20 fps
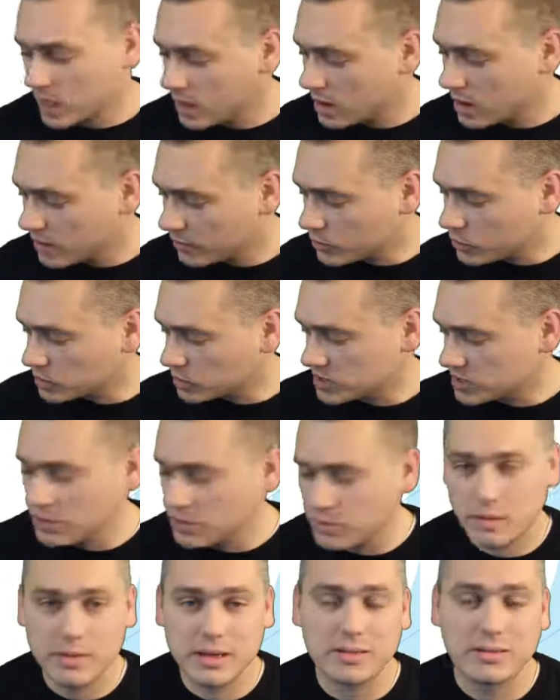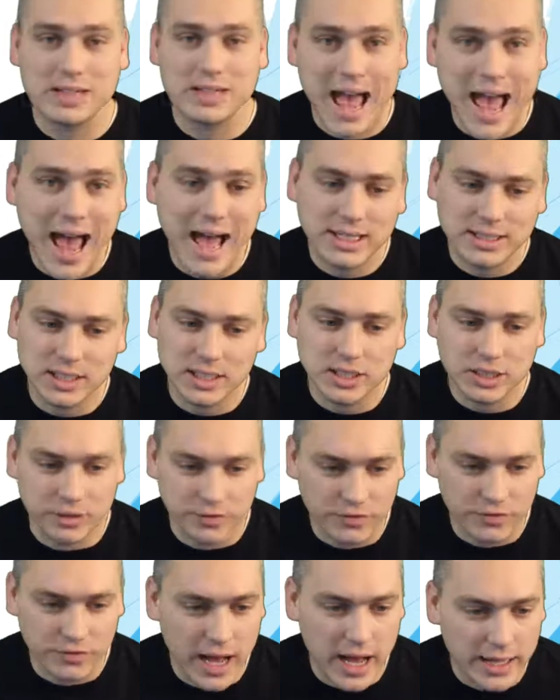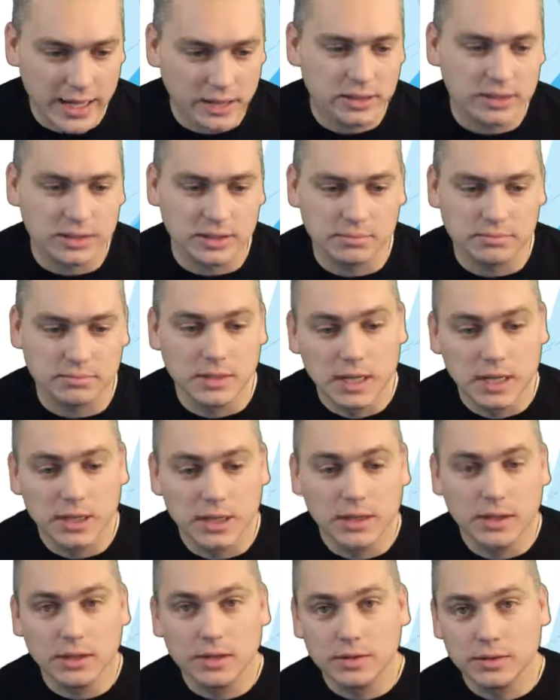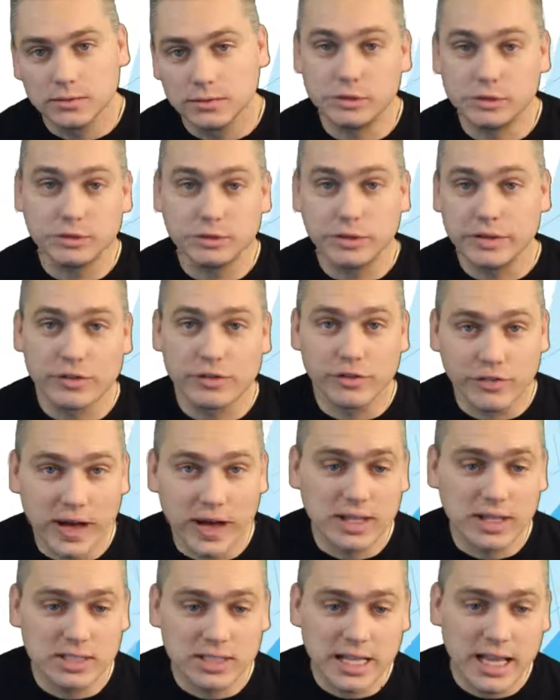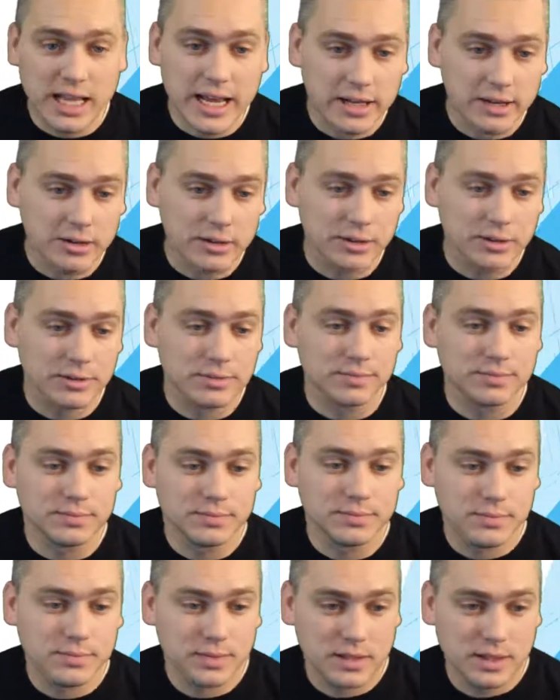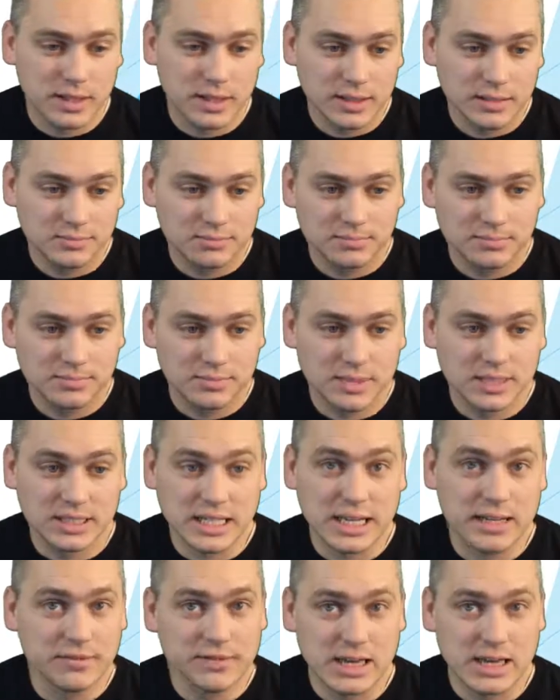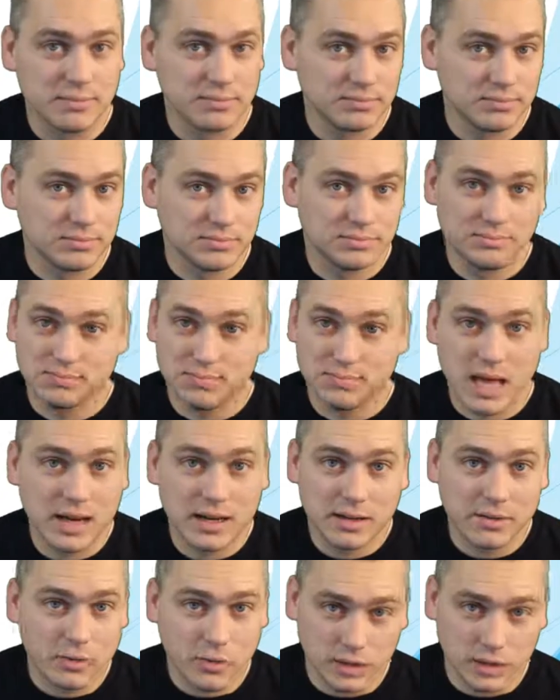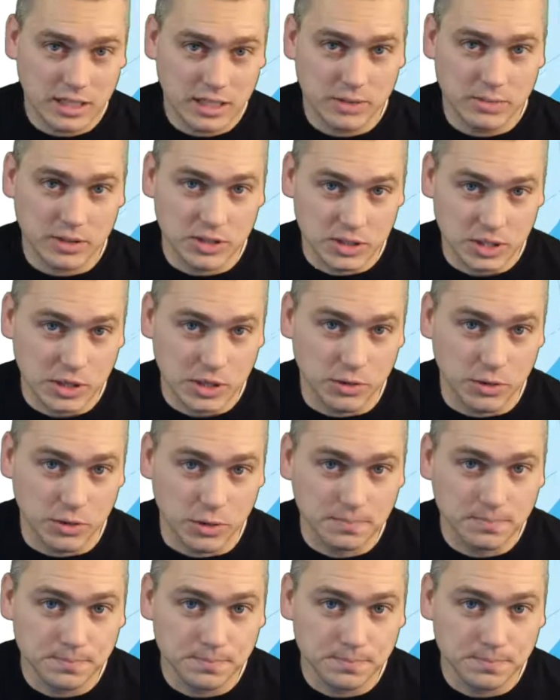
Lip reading: And of course, then you want to be able to access your files and retrieve your files later, save them, and of course, keep it secure.